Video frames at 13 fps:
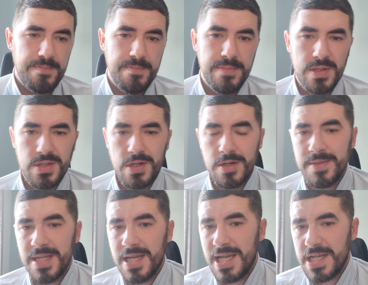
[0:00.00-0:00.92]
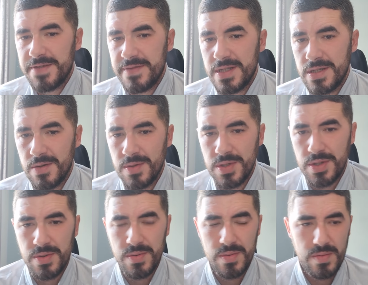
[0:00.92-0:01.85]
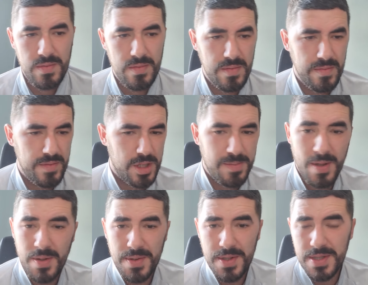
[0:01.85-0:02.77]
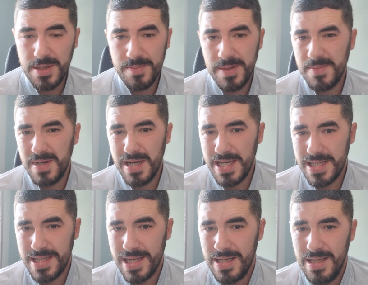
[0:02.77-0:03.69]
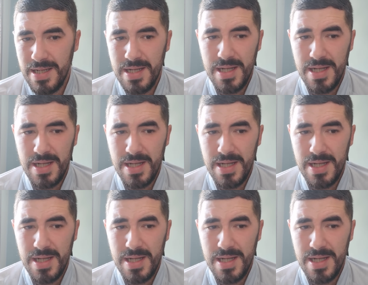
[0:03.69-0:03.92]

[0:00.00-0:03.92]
but it's going to be the last video I do responding to people like that,